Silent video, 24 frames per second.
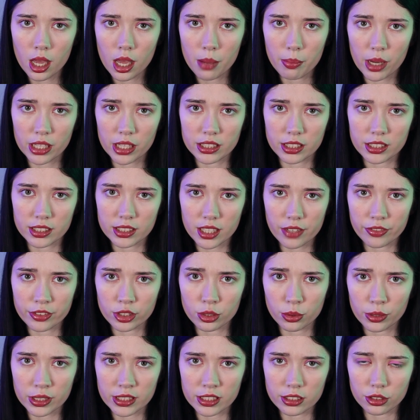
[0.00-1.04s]
but at
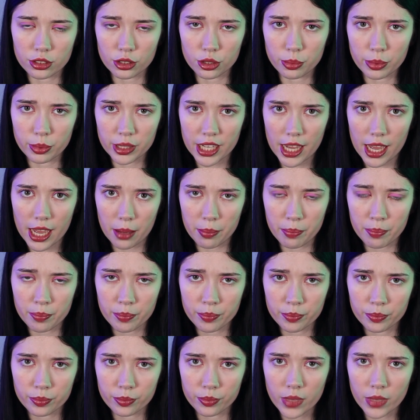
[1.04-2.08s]
7:22
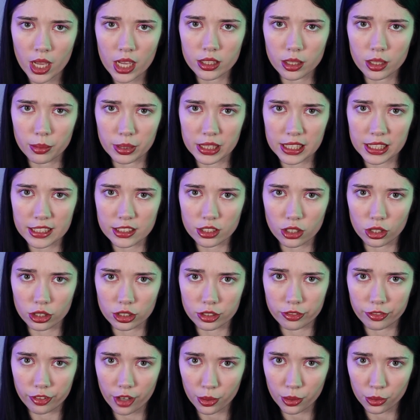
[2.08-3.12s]
p.m, the police got
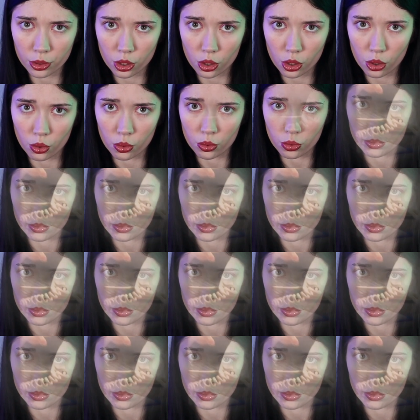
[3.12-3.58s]
a phone call.